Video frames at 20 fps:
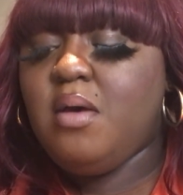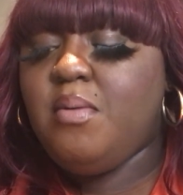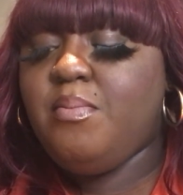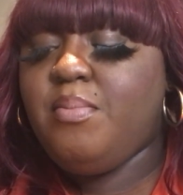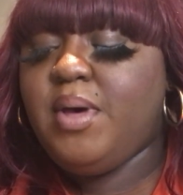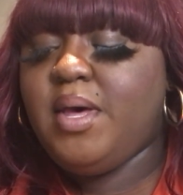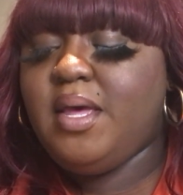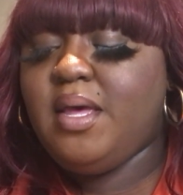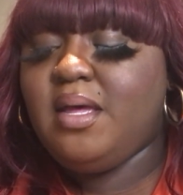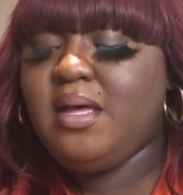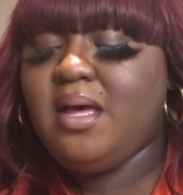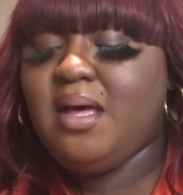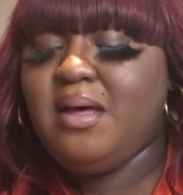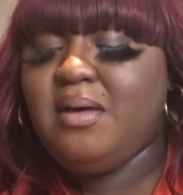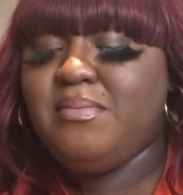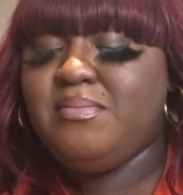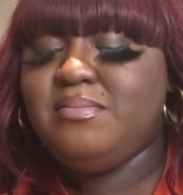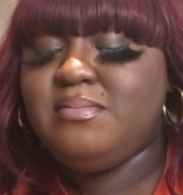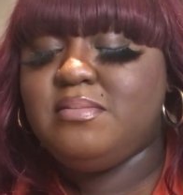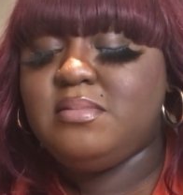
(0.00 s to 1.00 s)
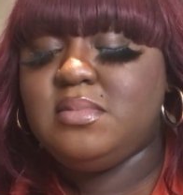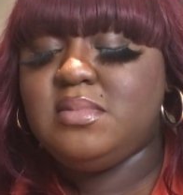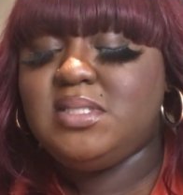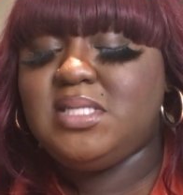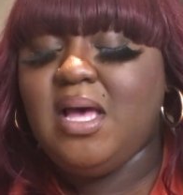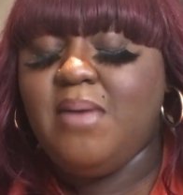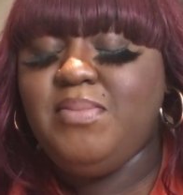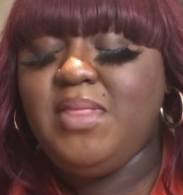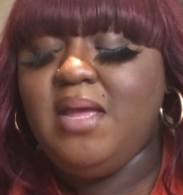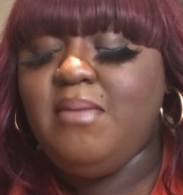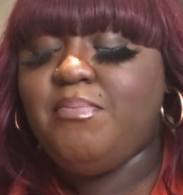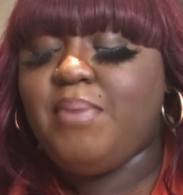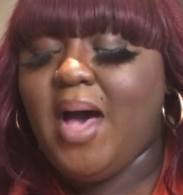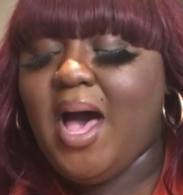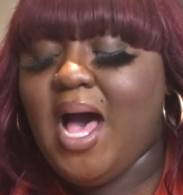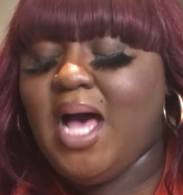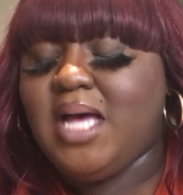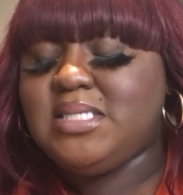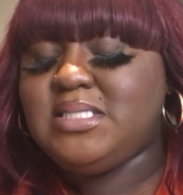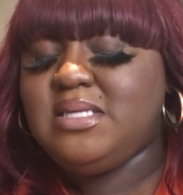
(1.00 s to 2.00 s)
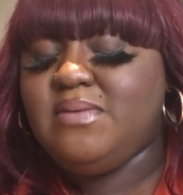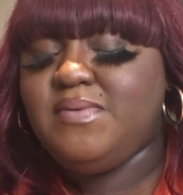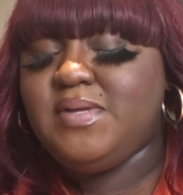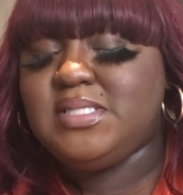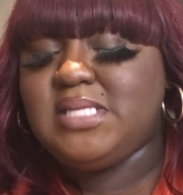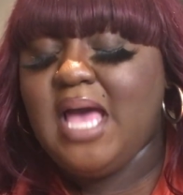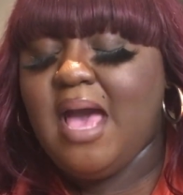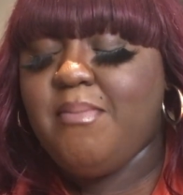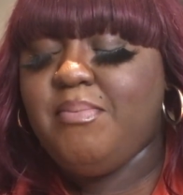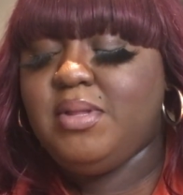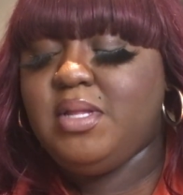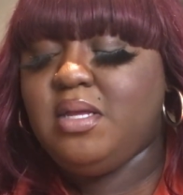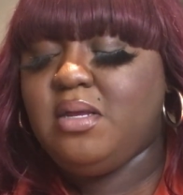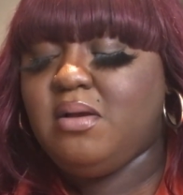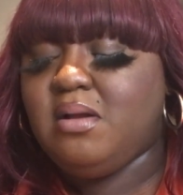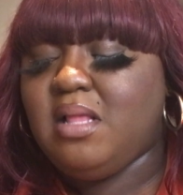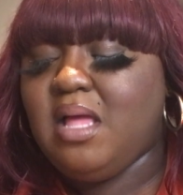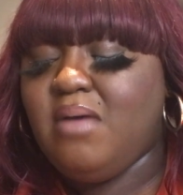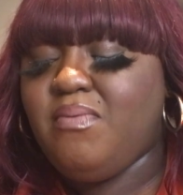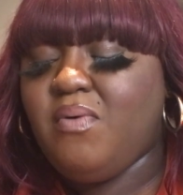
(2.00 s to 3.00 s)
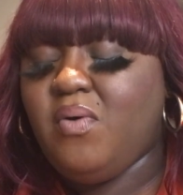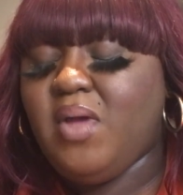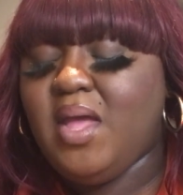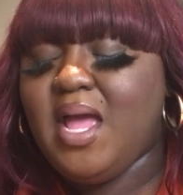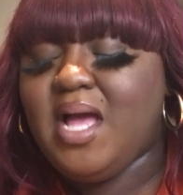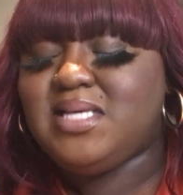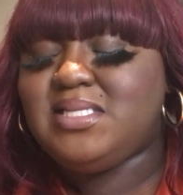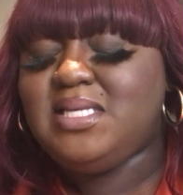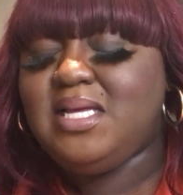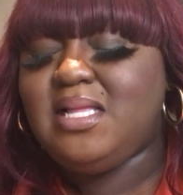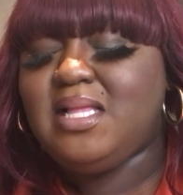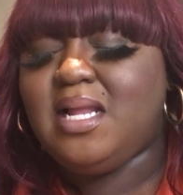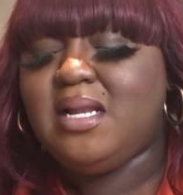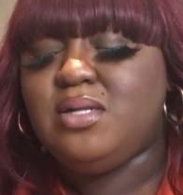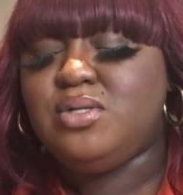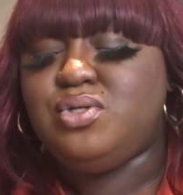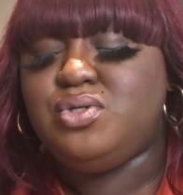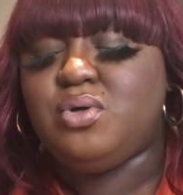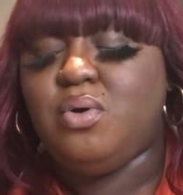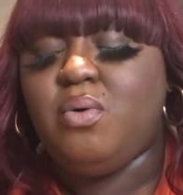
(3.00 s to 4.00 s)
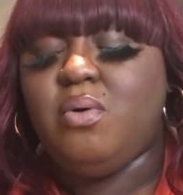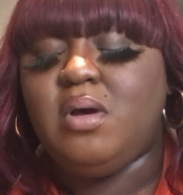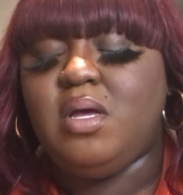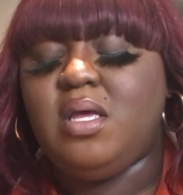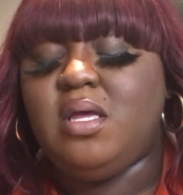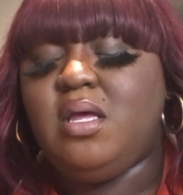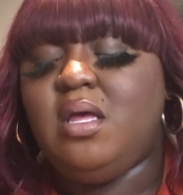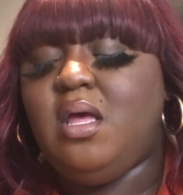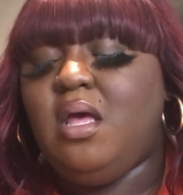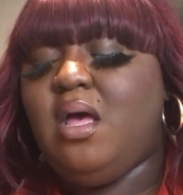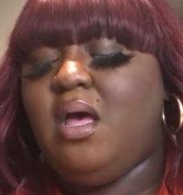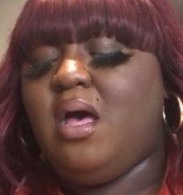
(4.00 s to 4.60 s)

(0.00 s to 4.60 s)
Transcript: But um, something positive is happening in your life, okay? I see a lot of joy.